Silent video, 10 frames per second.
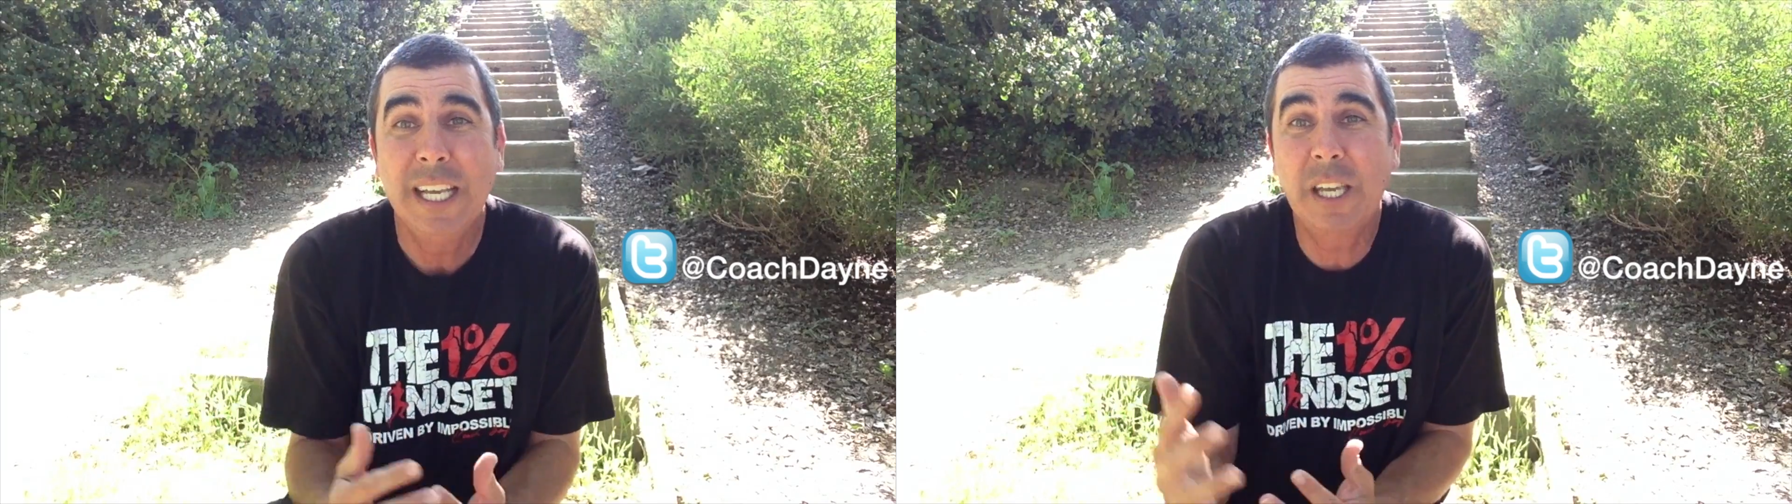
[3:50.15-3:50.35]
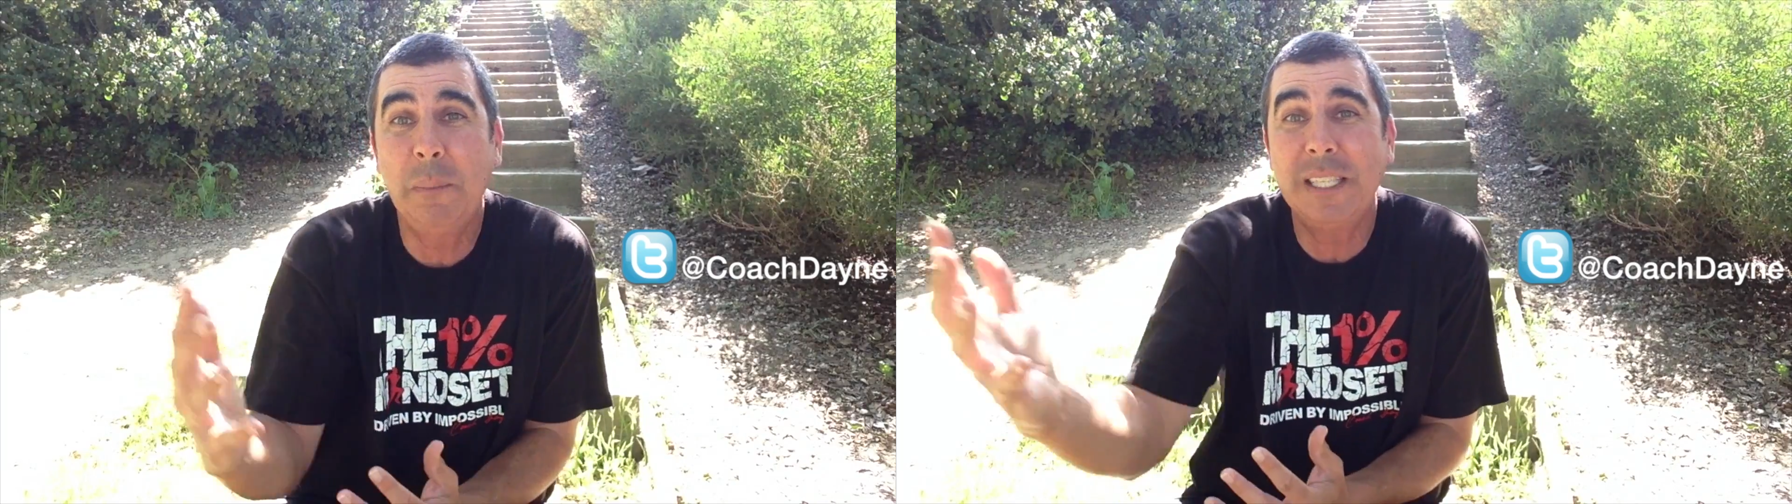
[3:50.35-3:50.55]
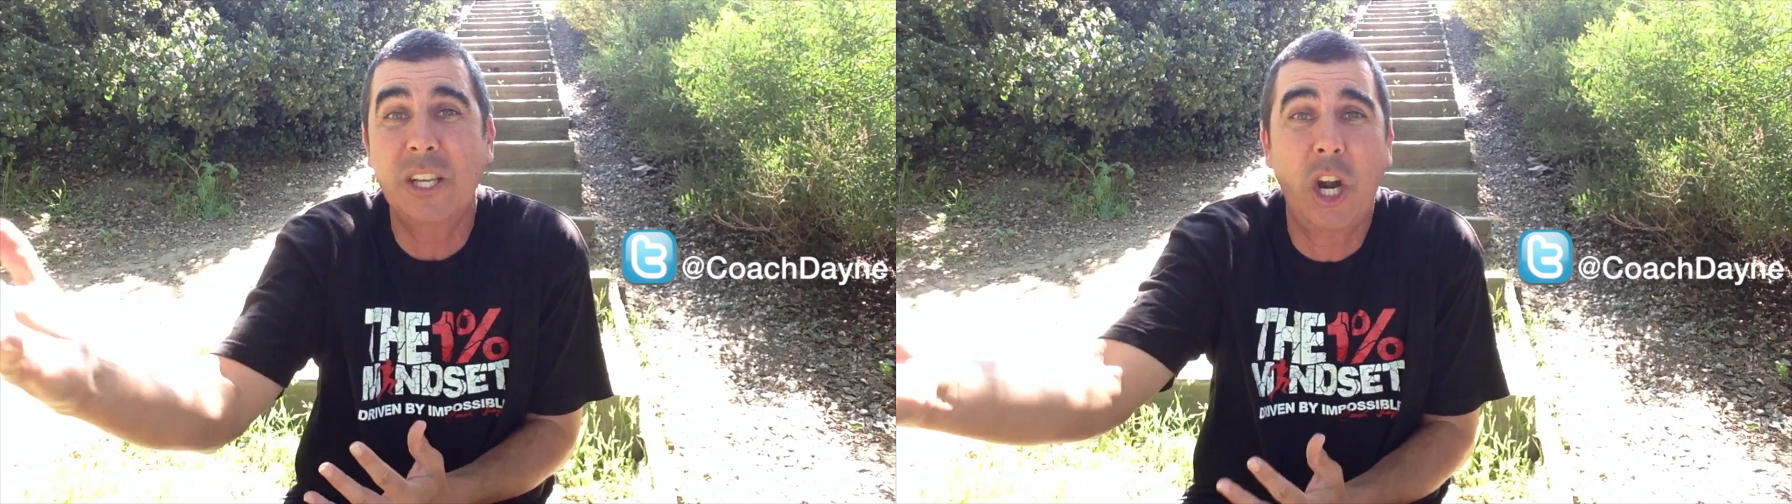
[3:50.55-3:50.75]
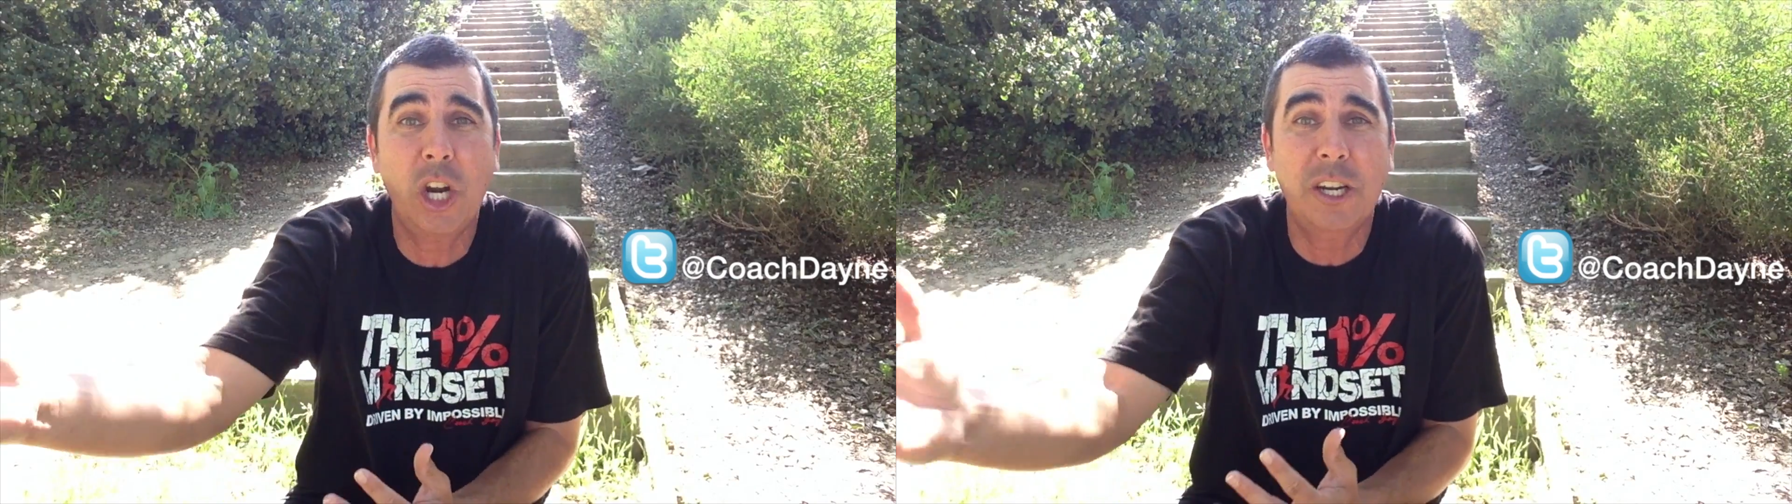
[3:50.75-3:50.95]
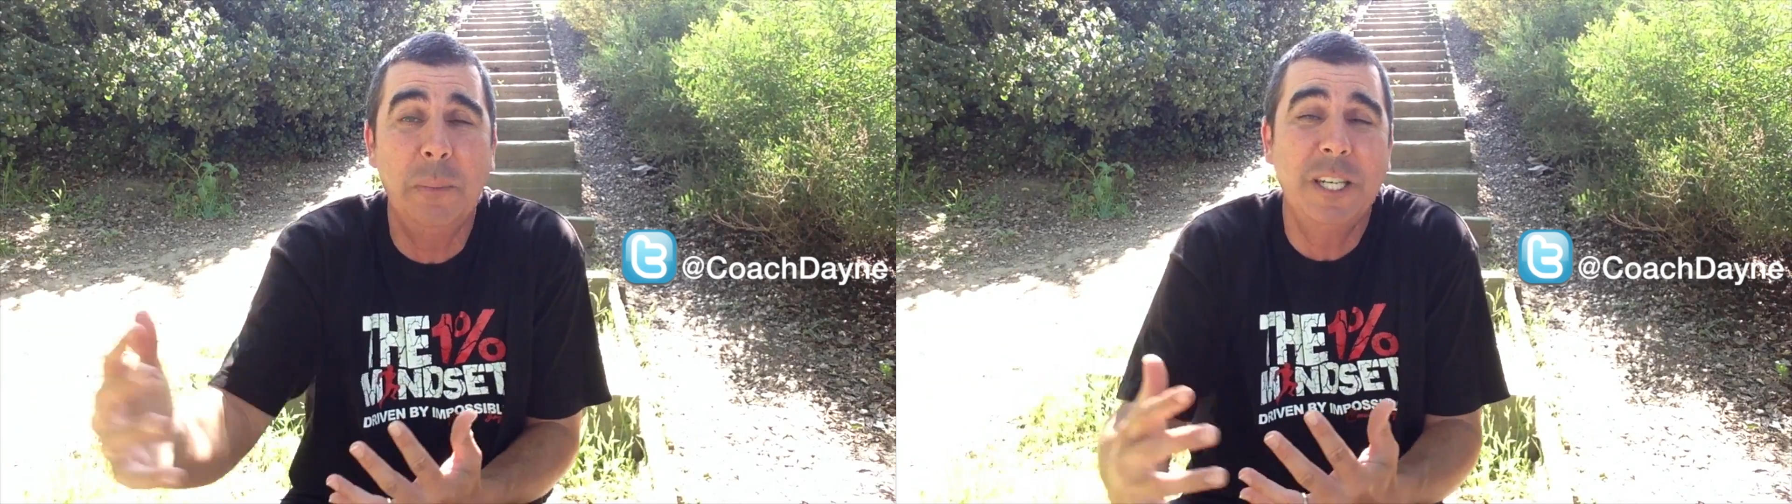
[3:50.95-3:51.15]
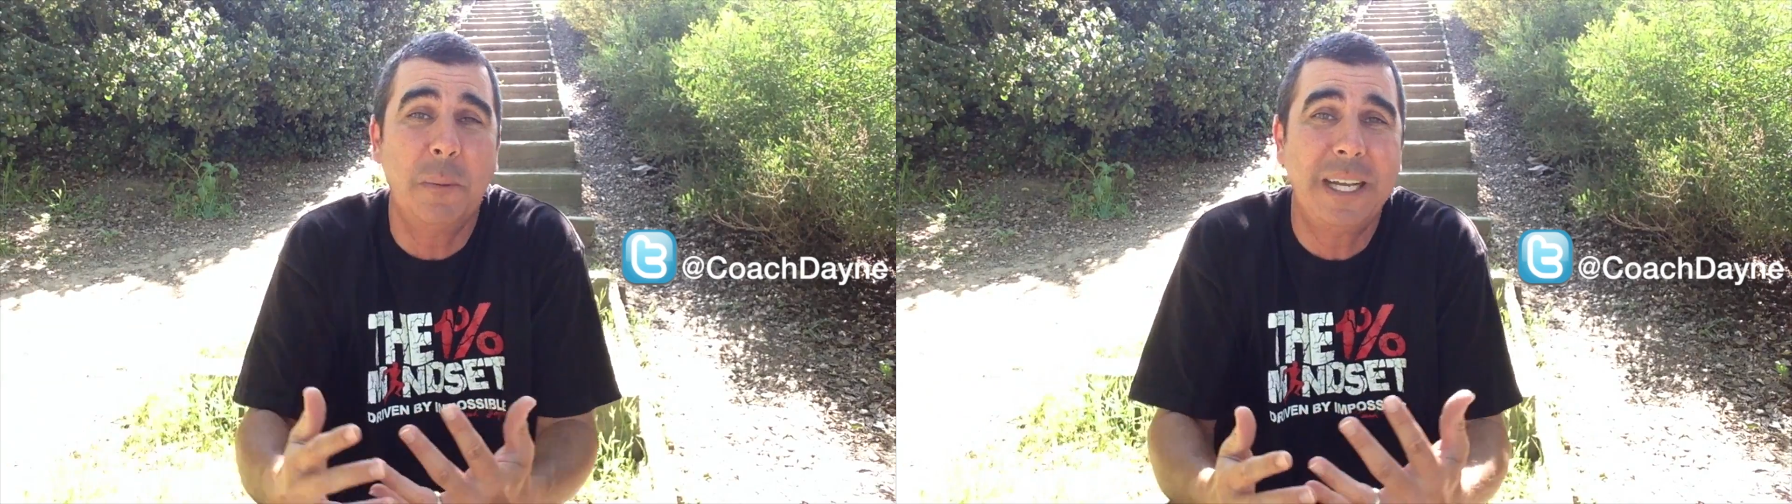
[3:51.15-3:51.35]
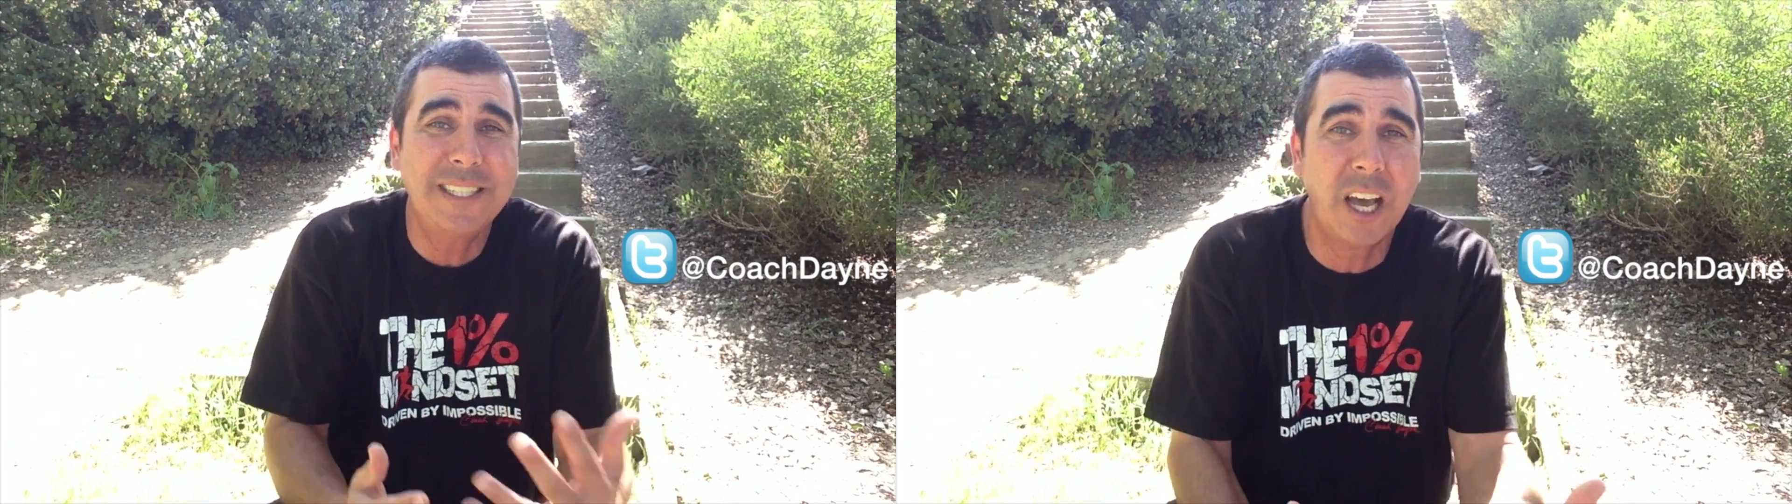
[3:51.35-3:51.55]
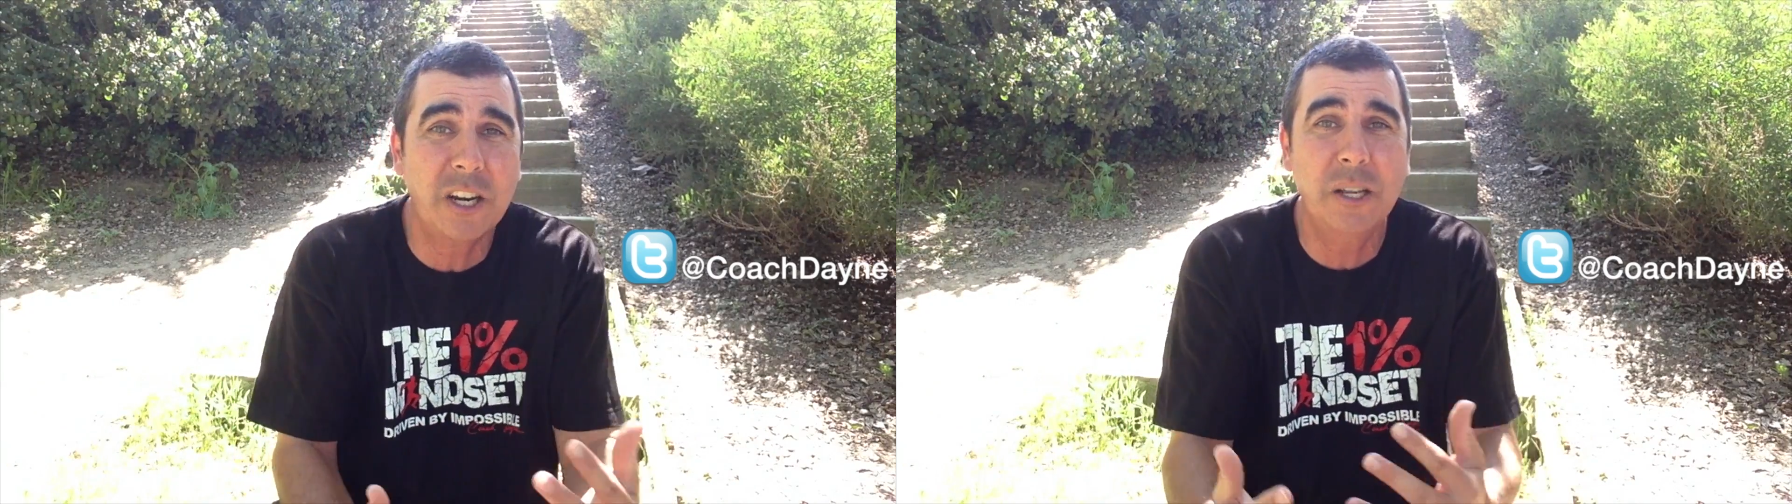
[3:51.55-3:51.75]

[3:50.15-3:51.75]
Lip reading: can be to her, can be to my daughter,